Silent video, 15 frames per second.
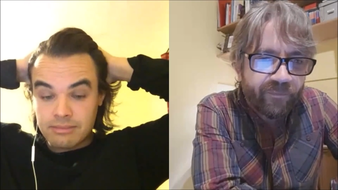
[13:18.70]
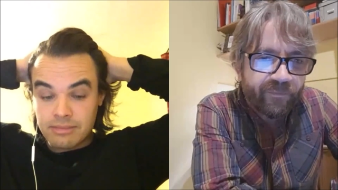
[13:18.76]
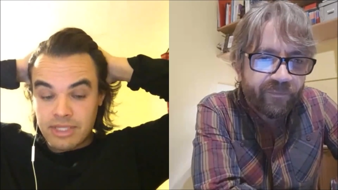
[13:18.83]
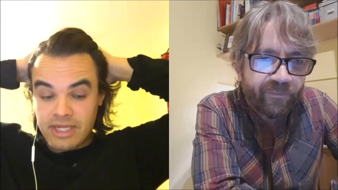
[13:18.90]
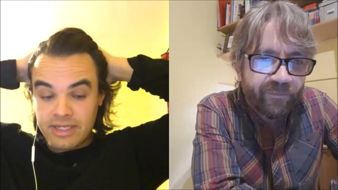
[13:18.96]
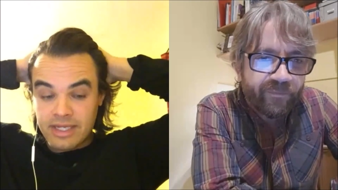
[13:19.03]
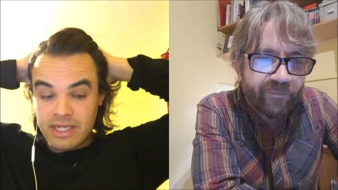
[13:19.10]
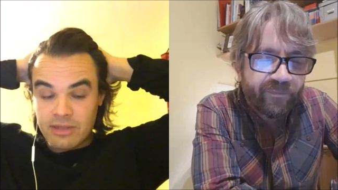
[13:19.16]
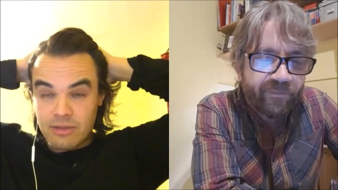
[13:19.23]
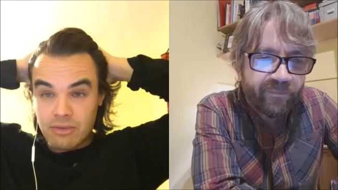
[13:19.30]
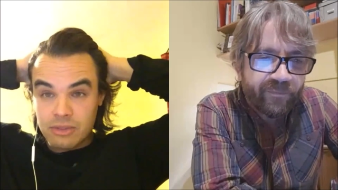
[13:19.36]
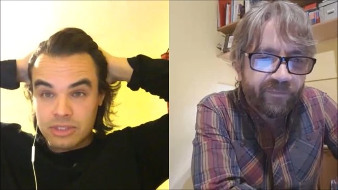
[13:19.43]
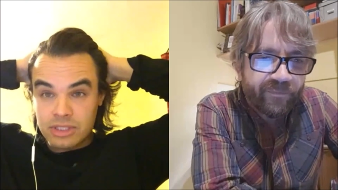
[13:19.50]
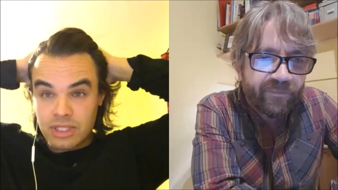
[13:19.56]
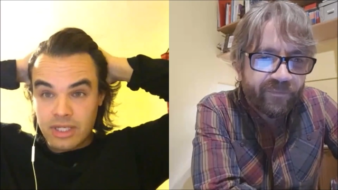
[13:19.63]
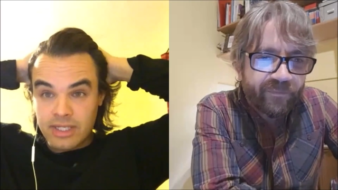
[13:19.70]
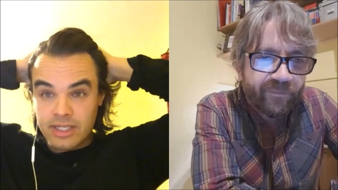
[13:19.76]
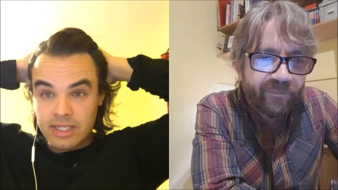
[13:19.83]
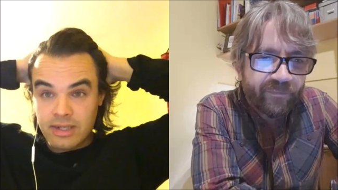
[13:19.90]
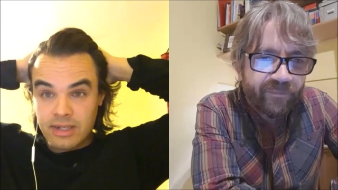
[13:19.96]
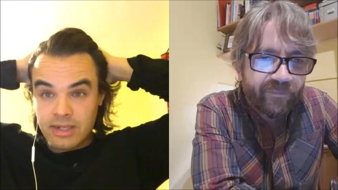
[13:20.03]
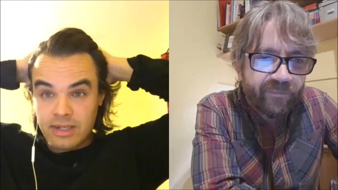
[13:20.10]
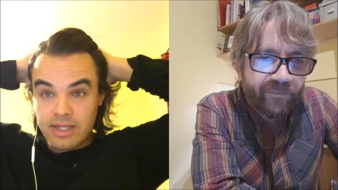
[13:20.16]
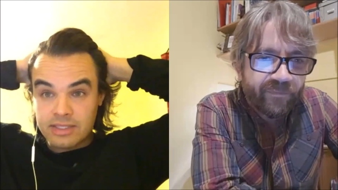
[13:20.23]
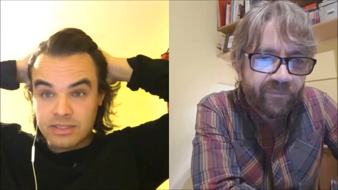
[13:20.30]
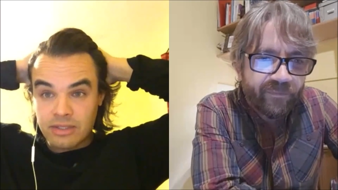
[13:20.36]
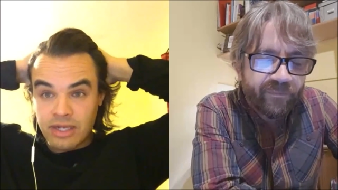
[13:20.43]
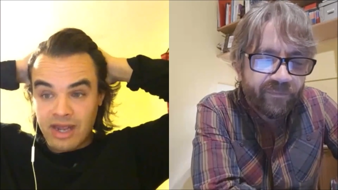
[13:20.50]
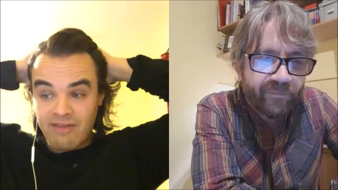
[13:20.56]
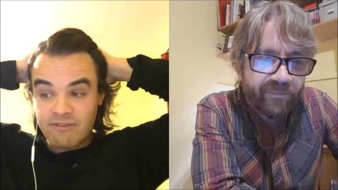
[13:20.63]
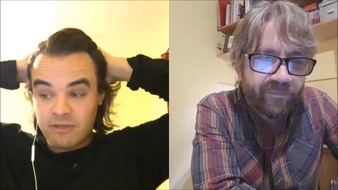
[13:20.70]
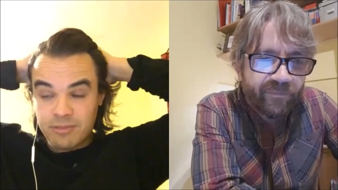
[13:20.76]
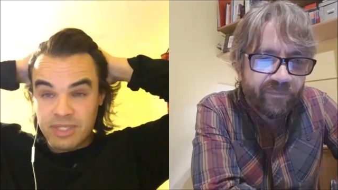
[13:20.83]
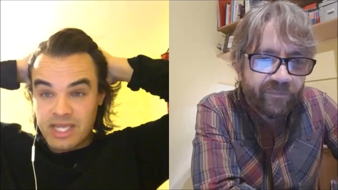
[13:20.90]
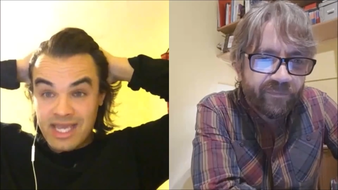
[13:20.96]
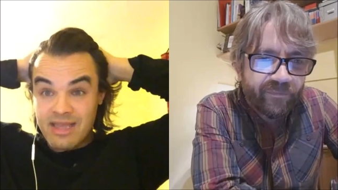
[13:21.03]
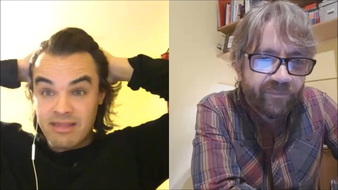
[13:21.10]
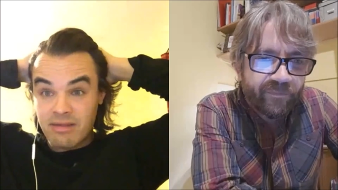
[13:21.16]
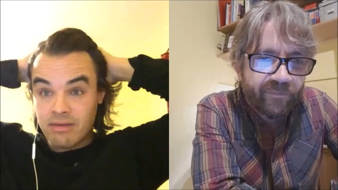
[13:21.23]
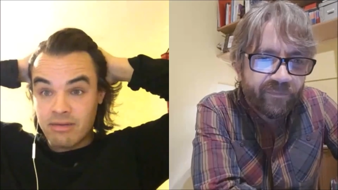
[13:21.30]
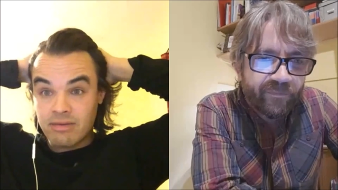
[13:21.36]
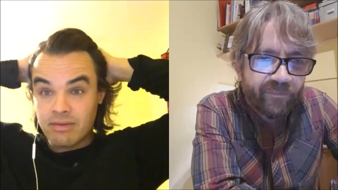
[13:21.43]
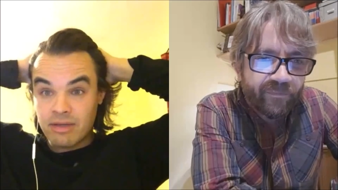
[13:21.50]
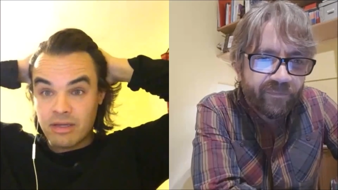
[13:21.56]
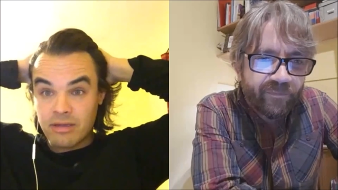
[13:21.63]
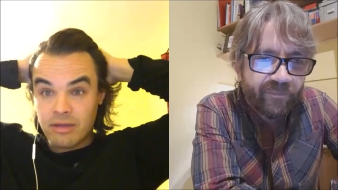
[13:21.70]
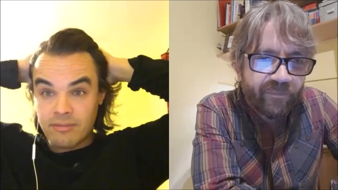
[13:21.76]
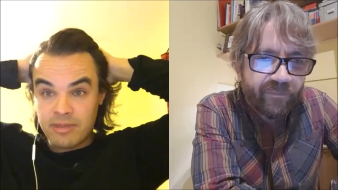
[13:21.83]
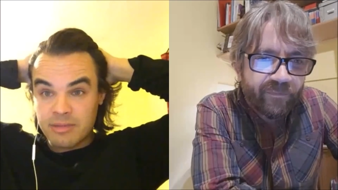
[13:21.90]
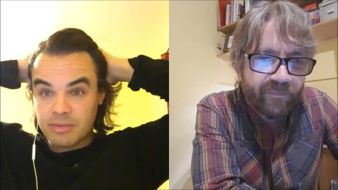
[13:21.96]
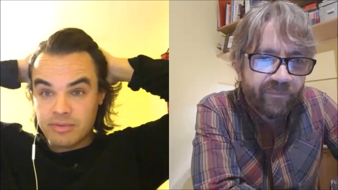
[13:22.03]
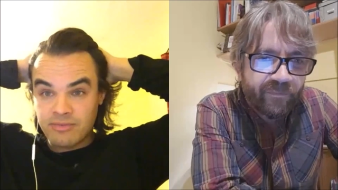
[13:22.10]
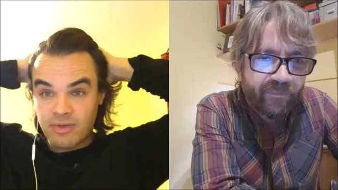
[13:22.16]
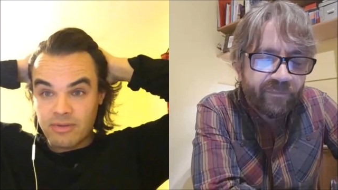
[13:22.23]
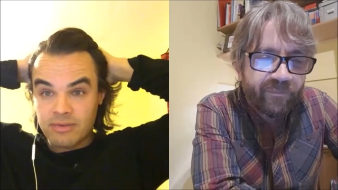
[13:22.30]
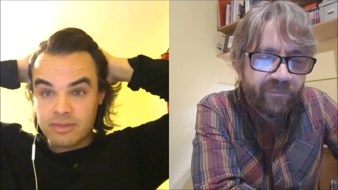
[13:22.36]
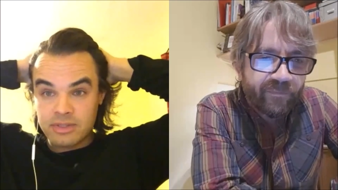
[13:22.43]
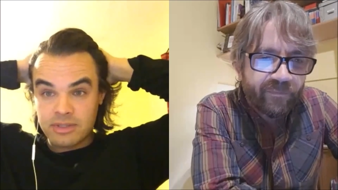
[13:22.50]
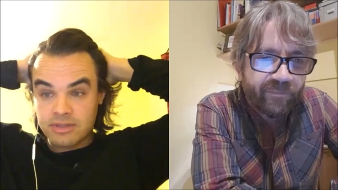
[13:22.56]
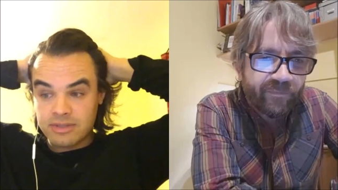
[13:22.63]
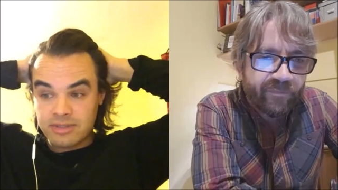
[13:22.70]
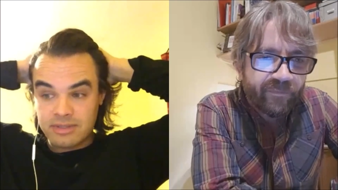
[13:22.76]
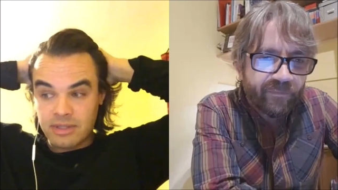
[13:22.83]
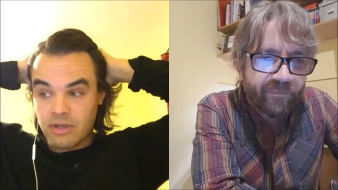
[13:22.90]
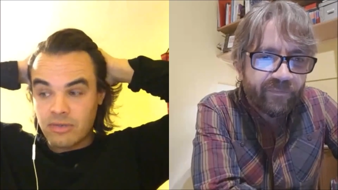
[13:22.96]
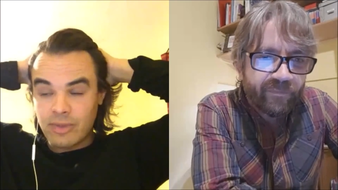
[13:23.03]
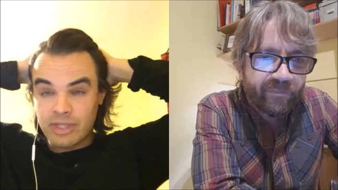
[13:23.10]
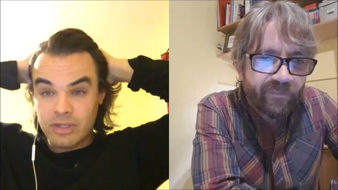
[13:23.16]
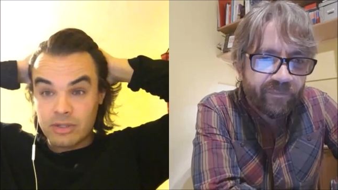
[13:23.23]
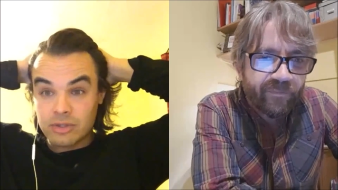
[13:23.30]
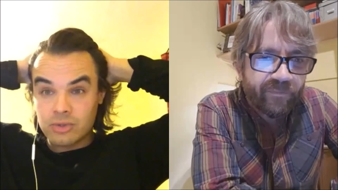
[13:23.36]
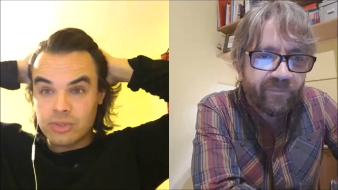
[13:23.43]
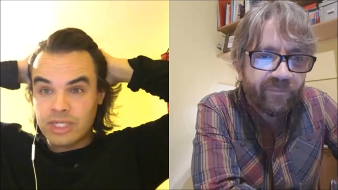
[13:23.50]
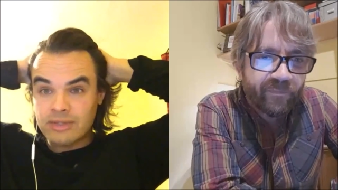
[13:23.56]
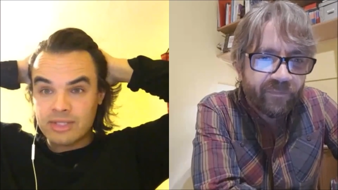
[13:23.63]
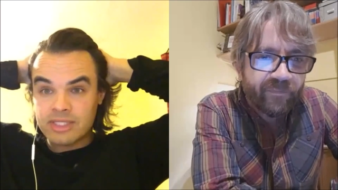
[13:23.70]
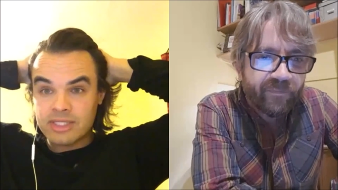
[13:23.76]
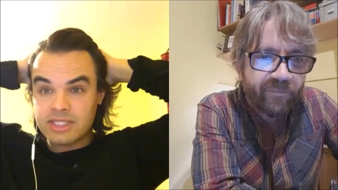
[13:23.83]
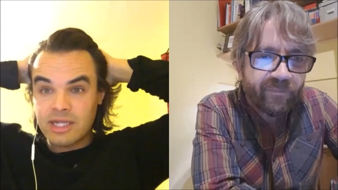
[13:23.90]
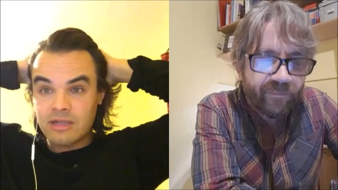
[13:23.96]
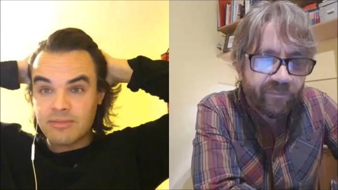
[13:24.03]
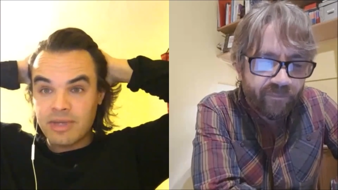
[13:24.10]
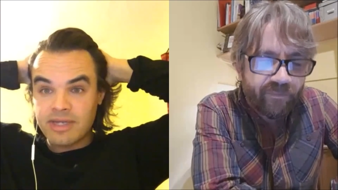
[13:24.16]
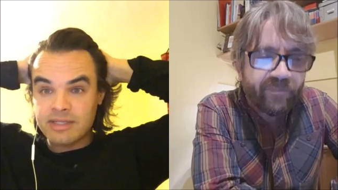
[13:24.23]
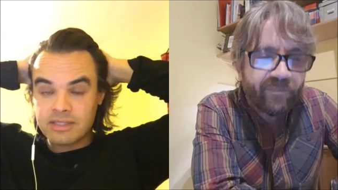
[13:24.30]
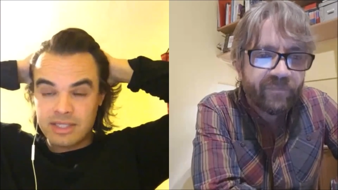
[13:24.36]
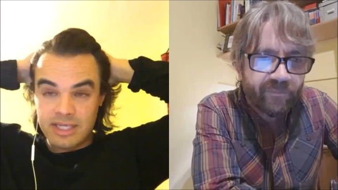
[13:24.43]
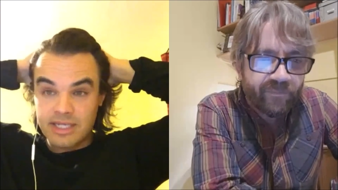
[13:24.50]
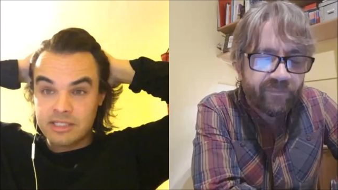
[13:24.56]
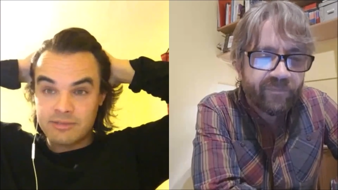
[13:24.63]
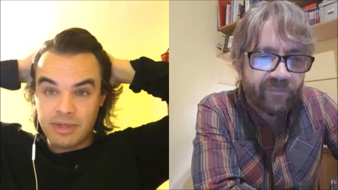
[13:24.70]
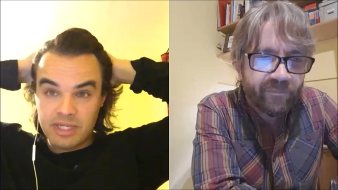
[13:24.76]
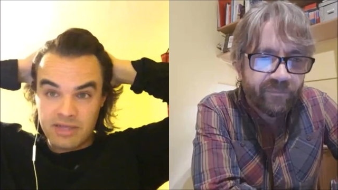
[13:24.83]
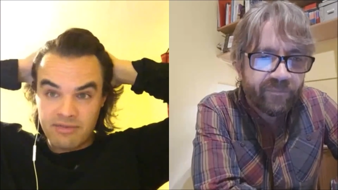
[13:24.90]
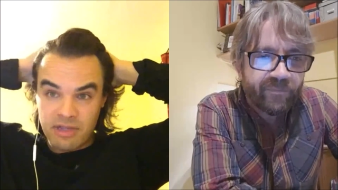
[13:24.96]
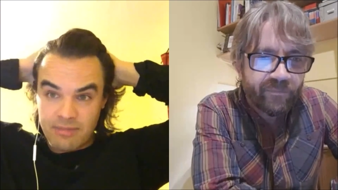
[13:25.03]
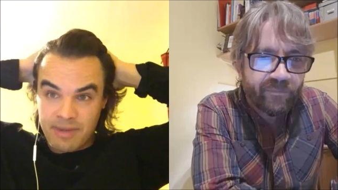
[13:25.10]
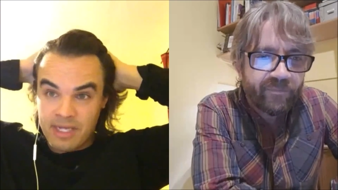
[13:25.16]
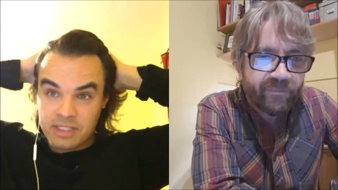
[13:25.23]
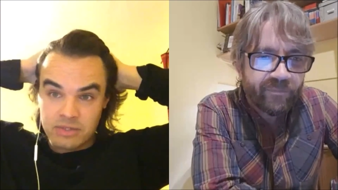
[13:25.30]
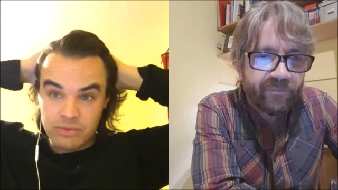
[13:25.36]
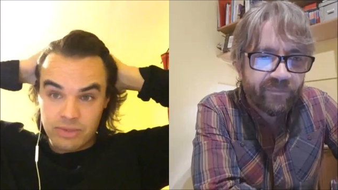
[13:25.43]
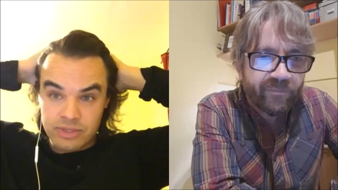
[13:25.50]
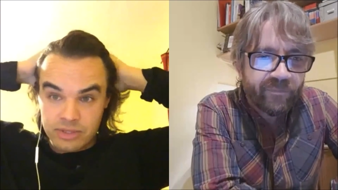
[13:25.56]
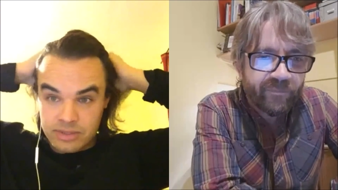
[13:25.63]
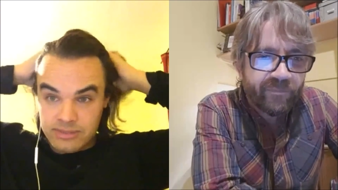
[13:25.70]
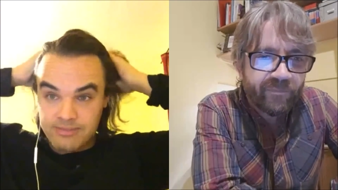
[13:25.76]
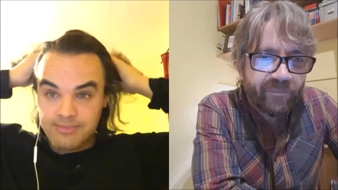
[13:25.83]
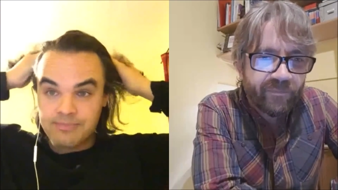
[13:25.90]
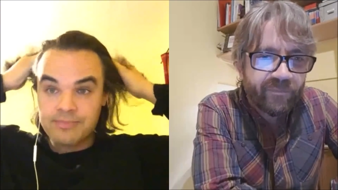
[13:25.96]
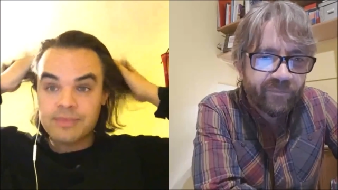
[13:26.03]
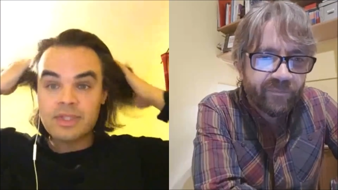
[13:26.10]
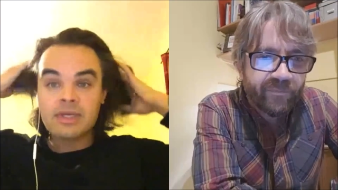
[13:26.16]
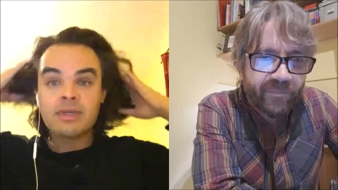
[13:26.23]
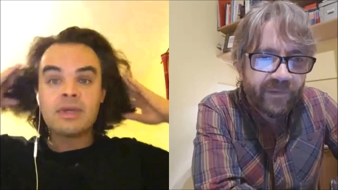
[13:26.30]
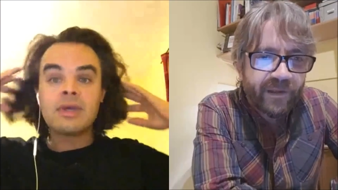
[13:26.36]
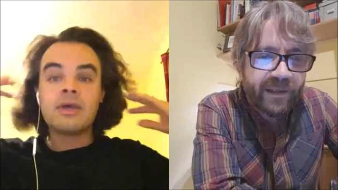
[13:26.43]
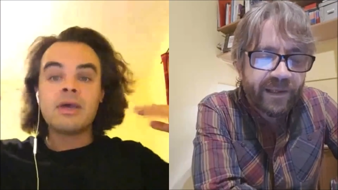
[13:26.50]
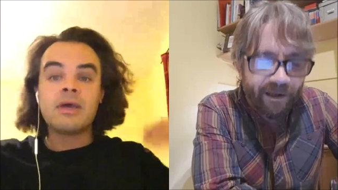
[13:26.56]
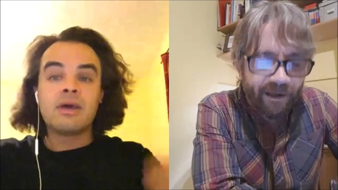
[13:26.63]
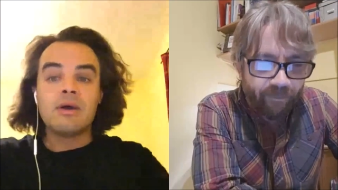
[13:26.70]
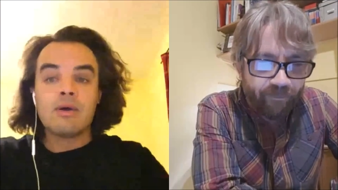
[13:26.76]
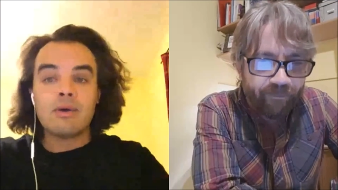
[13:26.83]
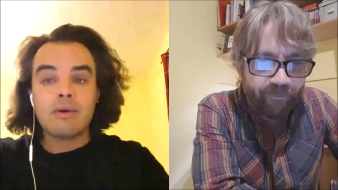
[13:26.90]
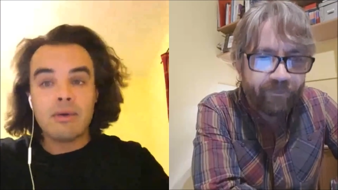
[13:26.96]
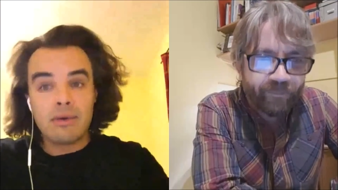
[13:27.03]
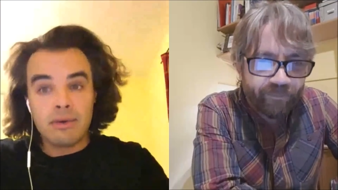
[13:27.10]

Speaker 1: then it looks like it's going to have to be either a people's vote, because the only way they're going to sort out this stalemate is by giving it back to us. Yeah.